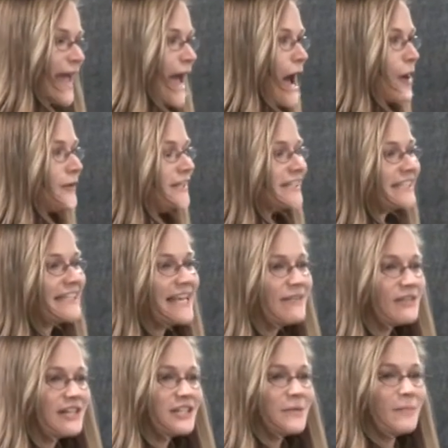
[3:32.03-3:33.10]
gown and
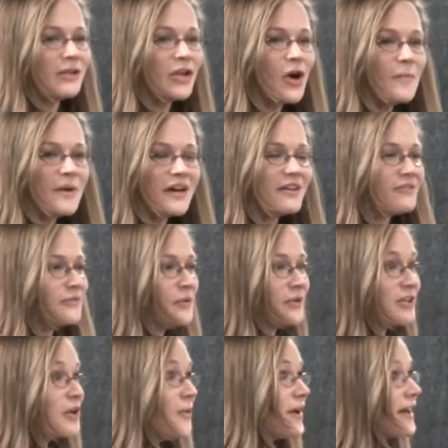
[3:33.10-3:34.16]
given a diploma
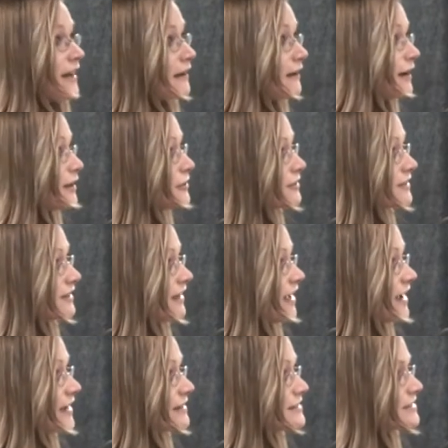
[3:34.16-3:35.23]
for knowing how to color in the
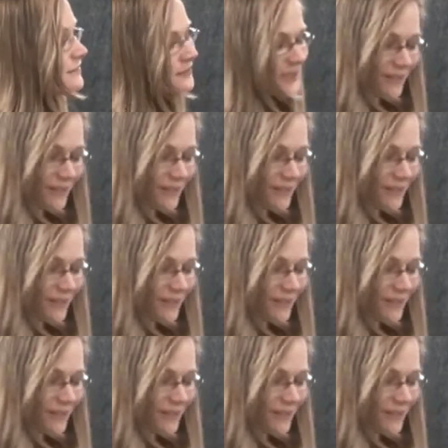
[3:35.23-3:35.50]
lines.